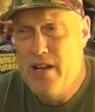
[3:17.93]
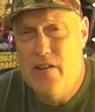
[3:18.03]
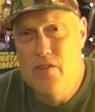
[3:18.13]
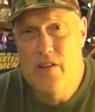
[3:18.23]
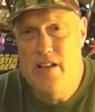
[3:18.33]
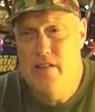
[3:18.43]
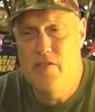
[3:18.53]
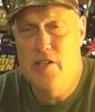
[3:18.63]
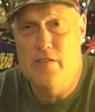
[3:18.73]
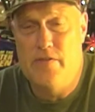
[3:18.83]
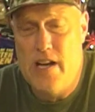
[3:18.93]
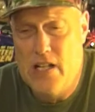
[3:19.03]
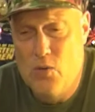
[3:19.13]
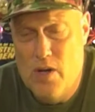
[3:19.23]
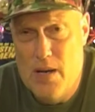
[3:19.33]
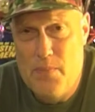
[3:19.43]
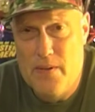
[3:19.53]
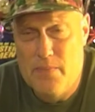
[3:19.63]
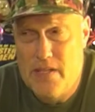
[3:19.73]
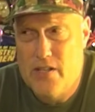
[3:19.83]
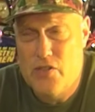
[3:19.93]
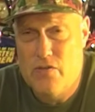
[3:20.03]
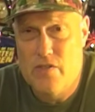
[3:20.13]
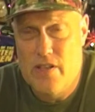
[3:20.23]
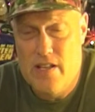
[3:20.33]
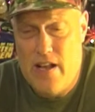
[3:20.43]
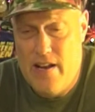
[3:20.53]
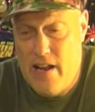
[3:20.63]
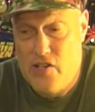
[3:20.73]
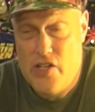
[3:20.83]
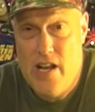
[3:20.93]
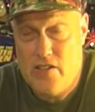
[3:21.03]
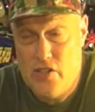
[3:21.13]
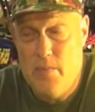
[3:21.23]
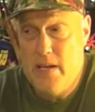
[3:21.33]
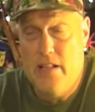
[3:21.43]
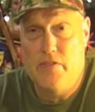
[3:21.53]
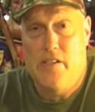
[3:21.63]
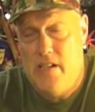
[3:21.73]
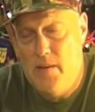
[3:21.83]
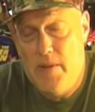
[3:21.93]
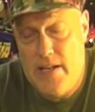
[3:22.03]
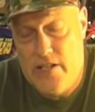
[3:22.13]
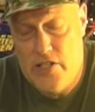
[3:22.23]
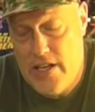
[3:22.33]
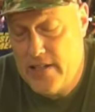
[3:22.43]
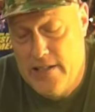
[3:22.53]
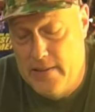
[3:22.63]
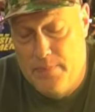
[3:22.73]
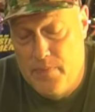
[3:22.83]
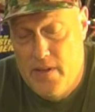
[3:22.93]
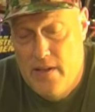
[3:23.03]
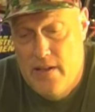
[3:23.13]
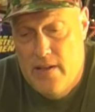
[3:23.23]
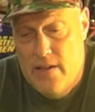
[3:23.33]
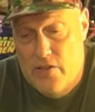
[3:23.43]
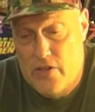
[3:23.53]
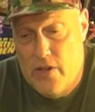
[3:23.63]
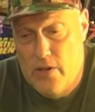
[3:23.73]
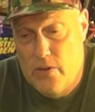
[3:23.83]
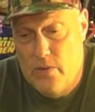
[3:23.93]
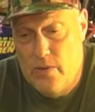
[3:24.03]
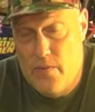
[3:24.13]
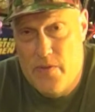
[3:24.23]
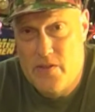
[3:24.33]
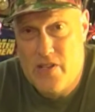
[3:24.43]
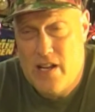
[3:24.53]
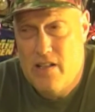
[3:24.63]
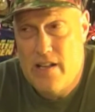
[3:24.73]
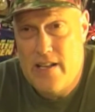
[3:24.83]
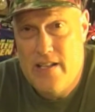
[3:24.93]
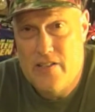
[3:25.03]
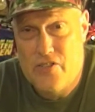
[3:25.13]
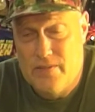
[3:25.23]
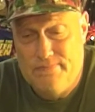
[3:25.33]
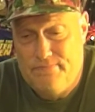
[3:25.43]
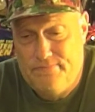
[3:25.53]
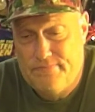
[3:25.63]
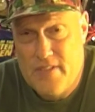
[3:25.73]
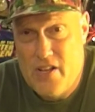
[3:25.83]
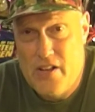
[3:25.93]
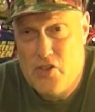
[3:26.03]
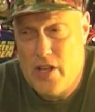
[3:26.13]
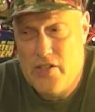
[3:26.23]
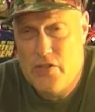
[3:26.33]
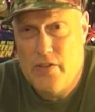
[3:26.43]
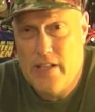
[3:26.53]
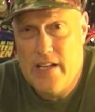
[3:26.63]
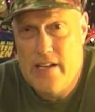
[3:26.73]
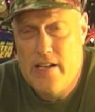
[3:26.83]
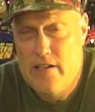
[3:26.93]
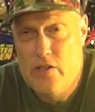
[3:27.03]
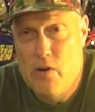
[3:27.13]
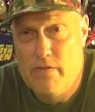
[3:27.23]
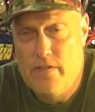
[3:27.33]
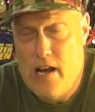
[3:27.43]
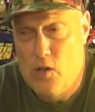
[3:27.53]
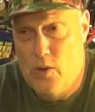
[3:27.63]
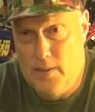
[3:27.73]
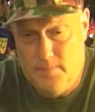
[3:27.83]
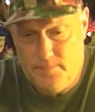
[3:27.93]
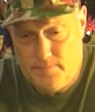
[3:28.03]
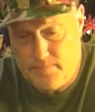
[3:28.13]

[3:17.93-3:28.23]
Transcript: I never I never did a follow up, and because of the it, I, I, checked somebody left a comment. I checked it, so uh, it's got a lot of hits, and it, I, just, I just felt like I needed to do a follow up.